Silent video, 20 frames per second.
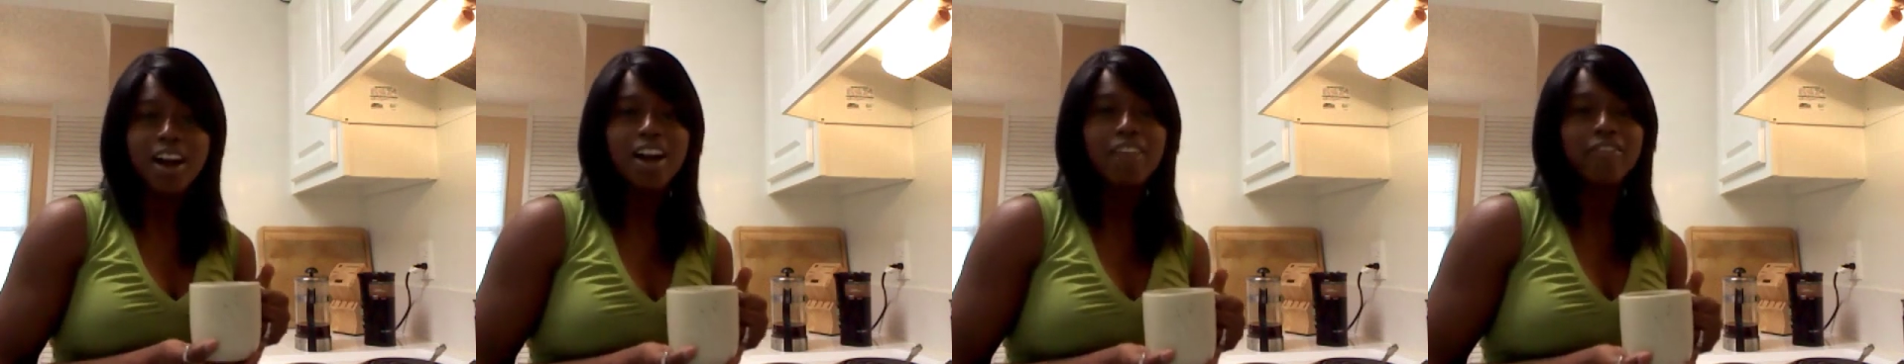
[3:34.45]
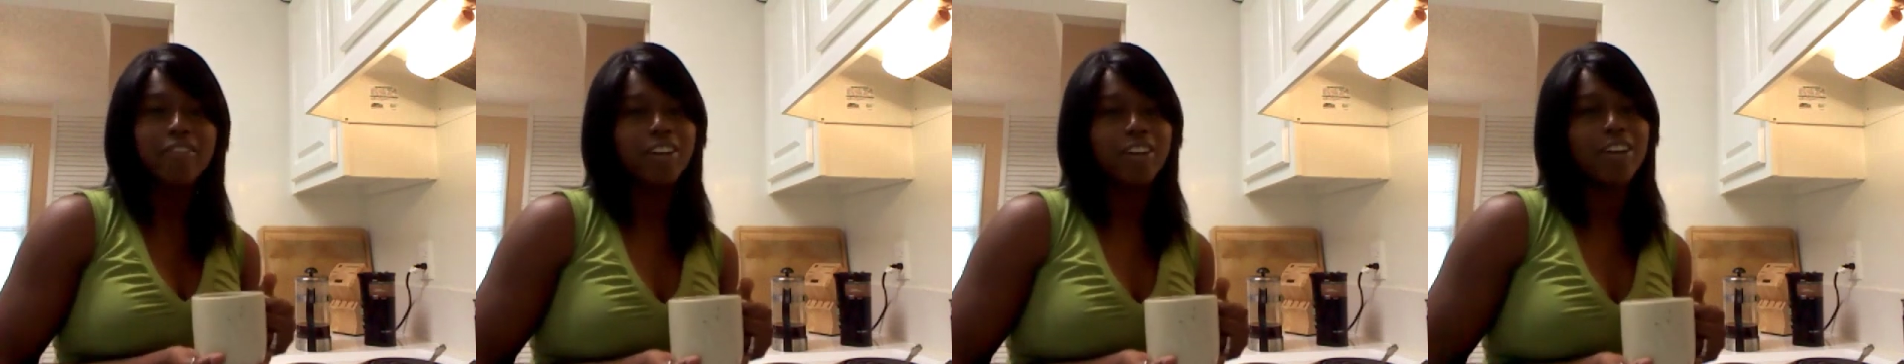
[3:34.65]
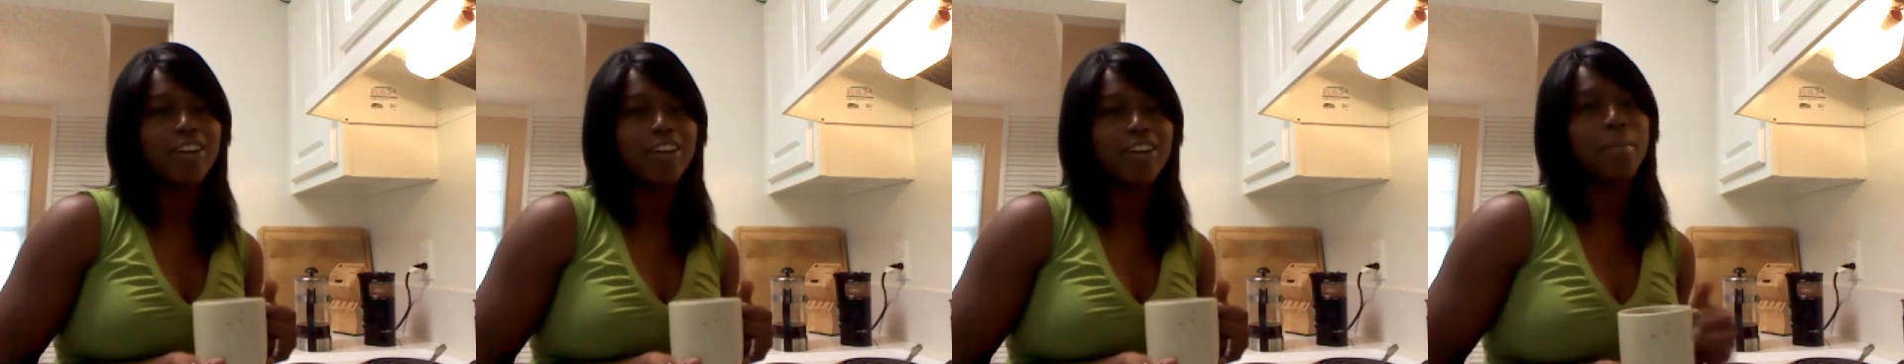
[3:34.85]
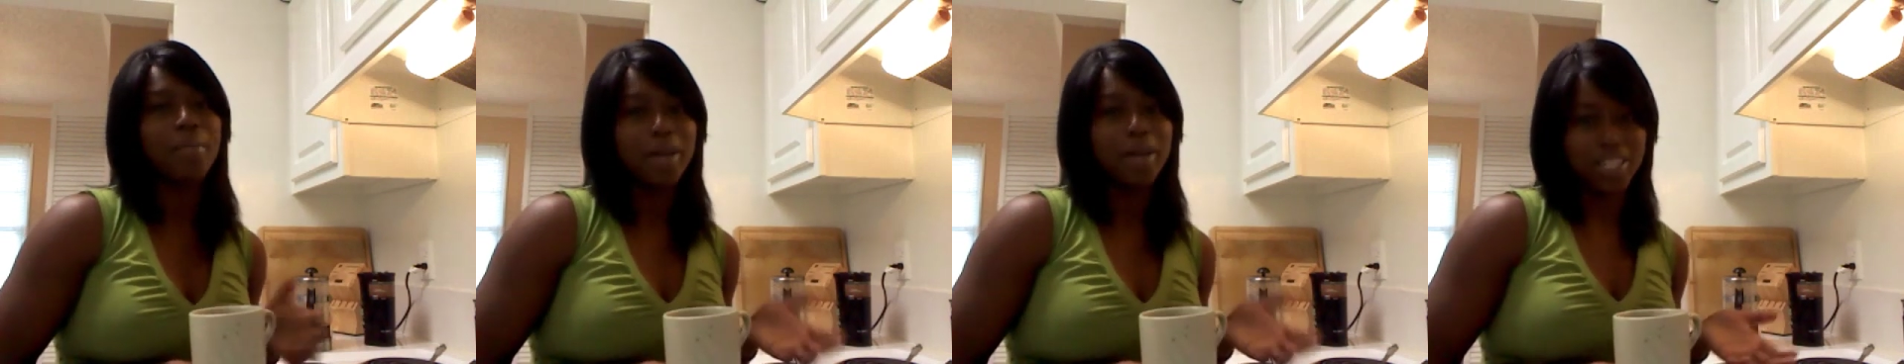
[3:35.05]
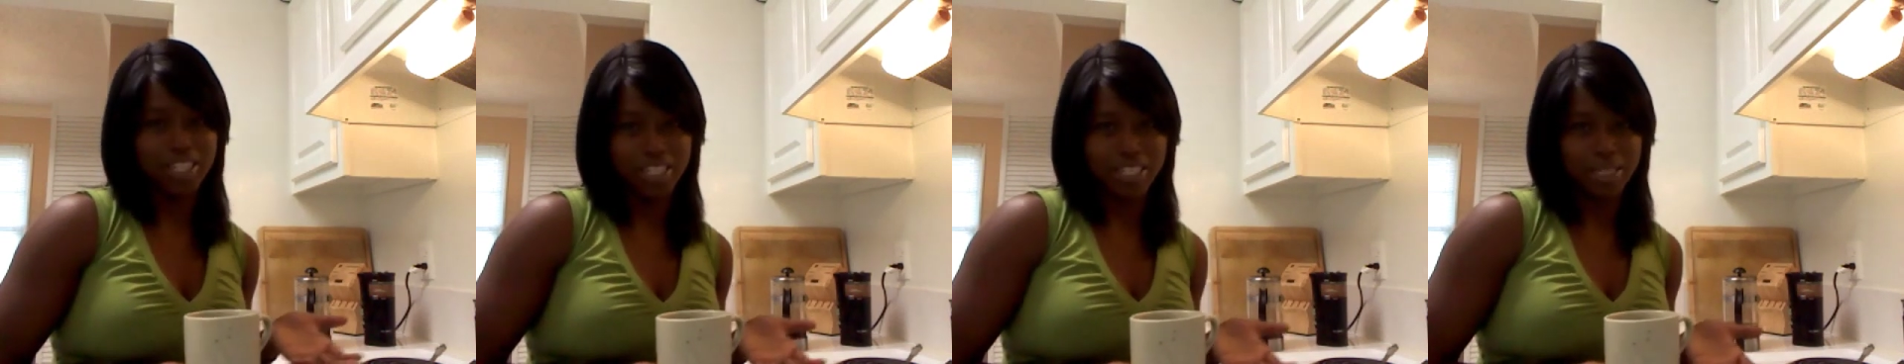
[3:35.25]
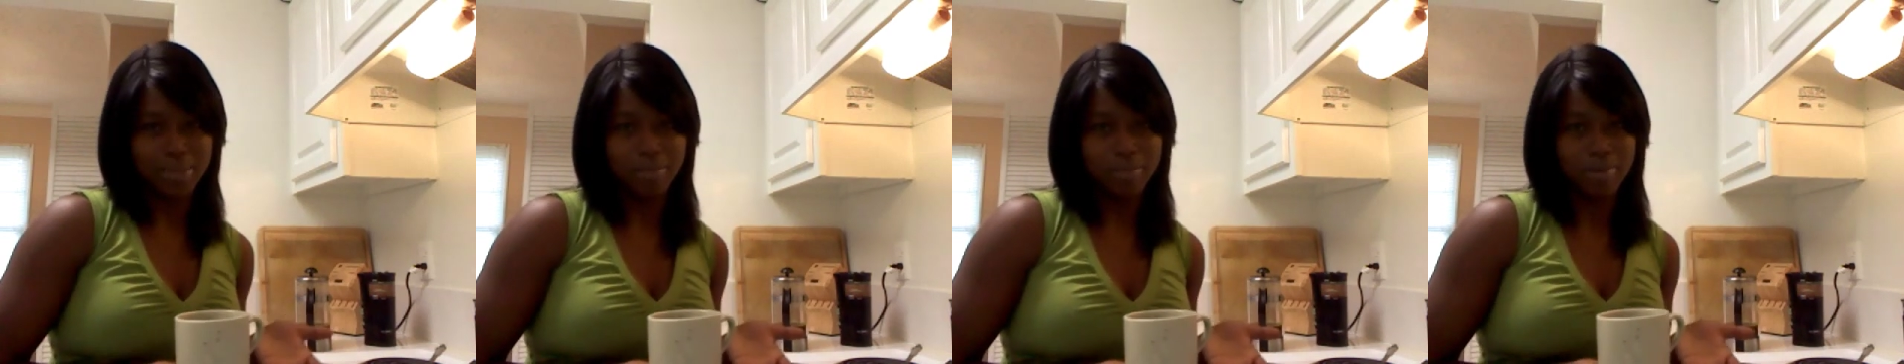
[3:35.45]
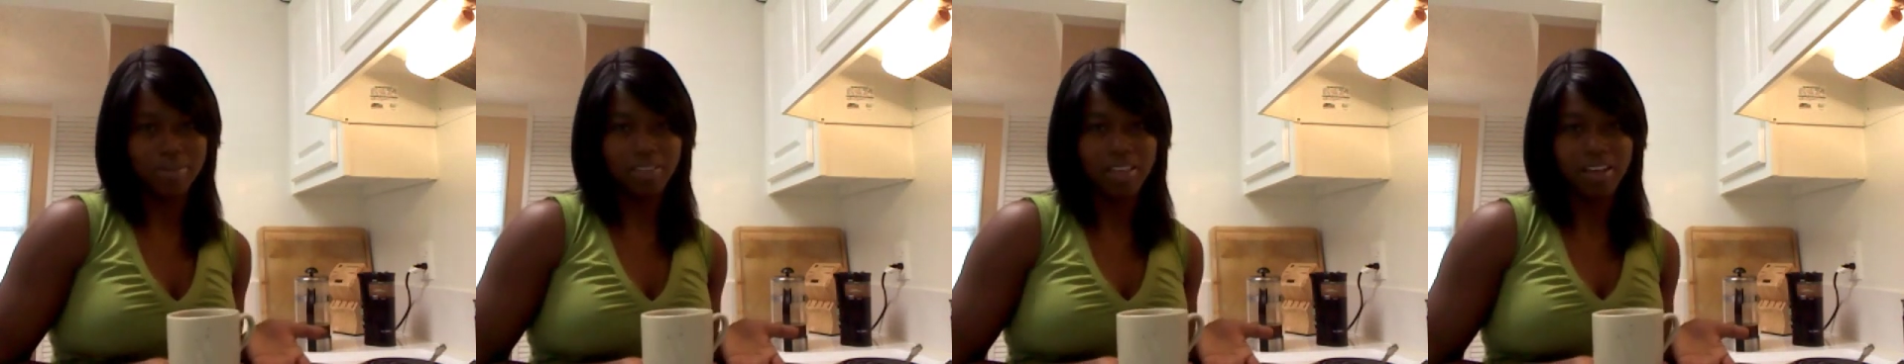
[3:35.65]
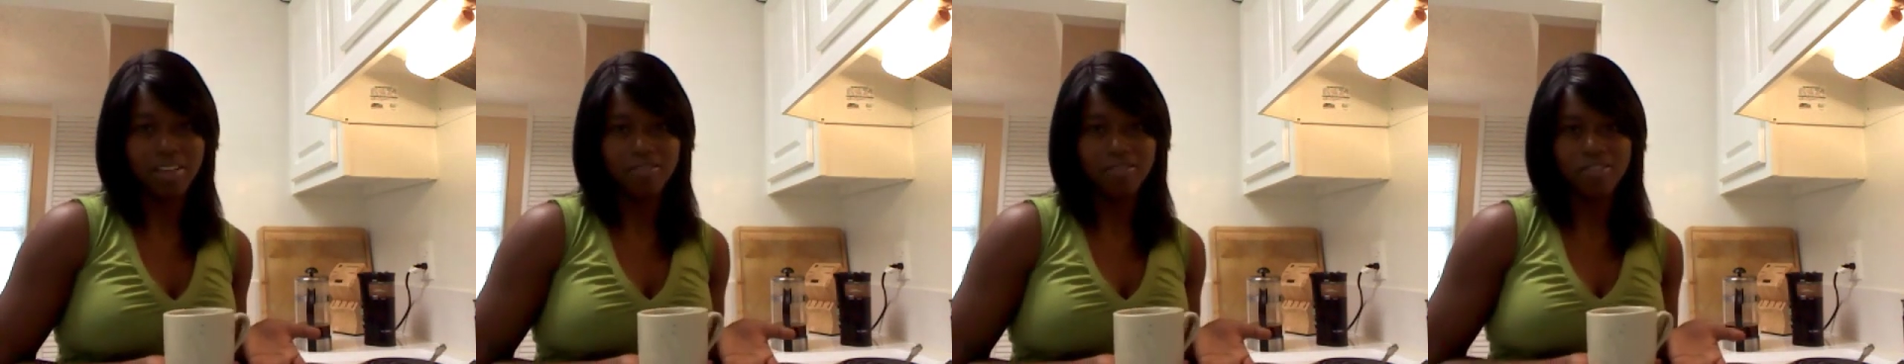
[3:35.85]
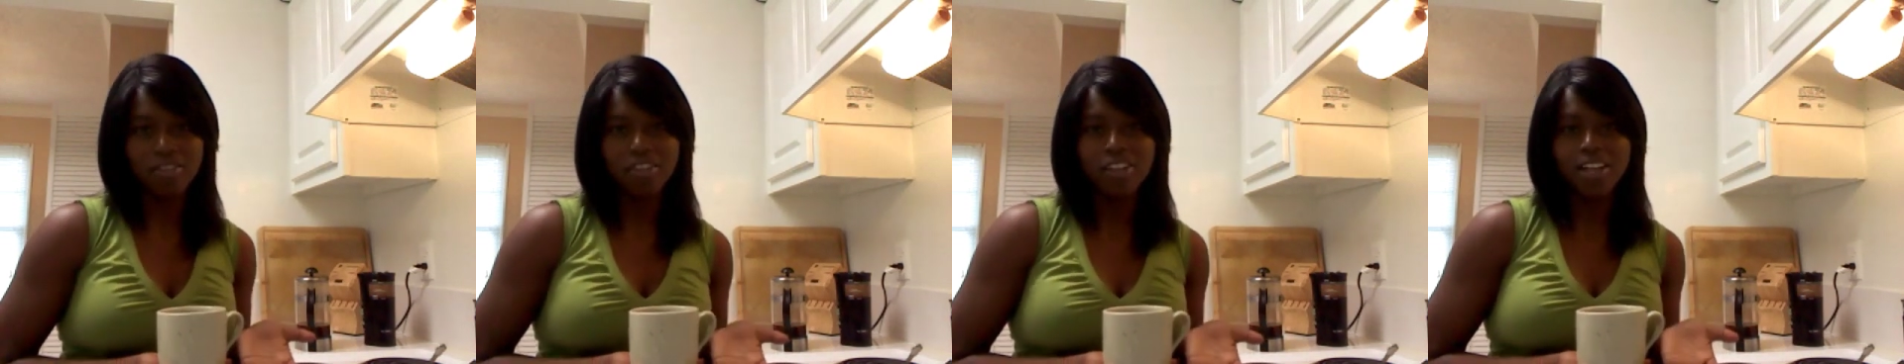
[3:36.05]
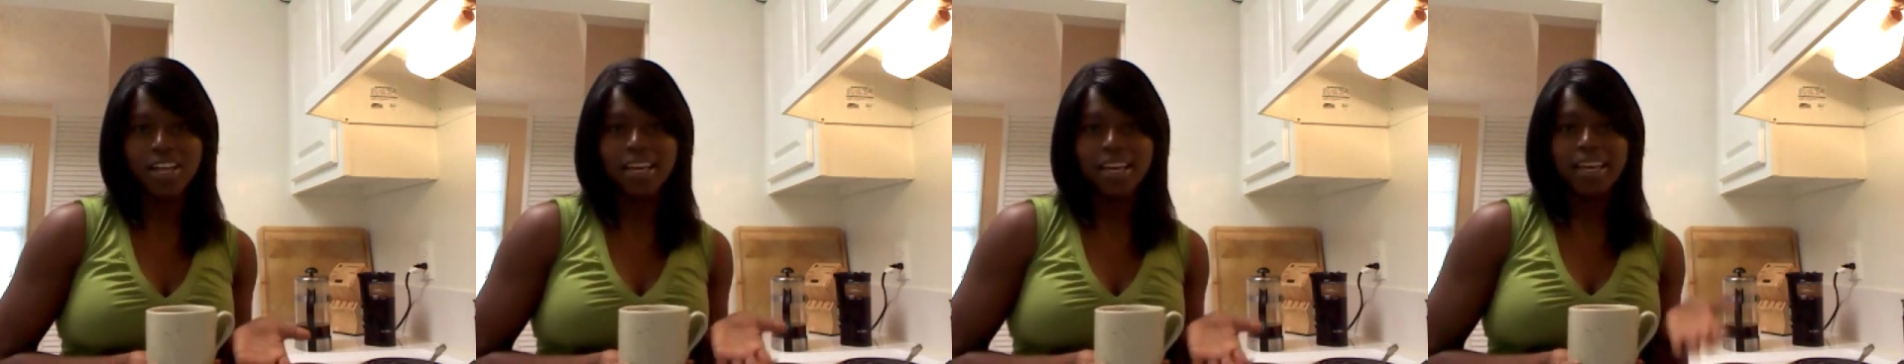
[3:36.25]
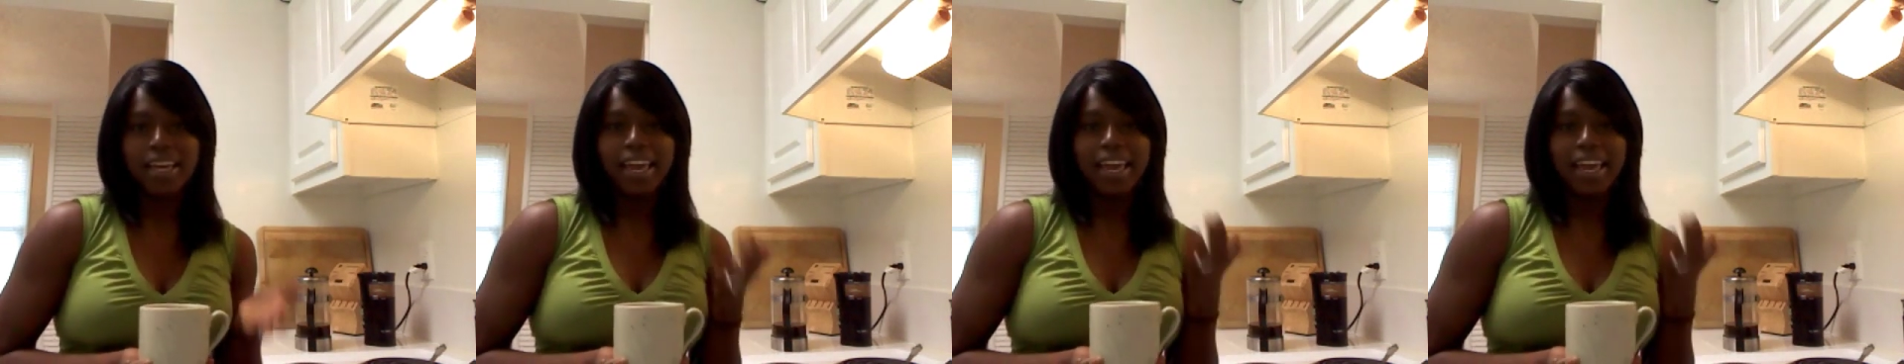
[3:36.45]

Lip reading: coffee on a much deeper level.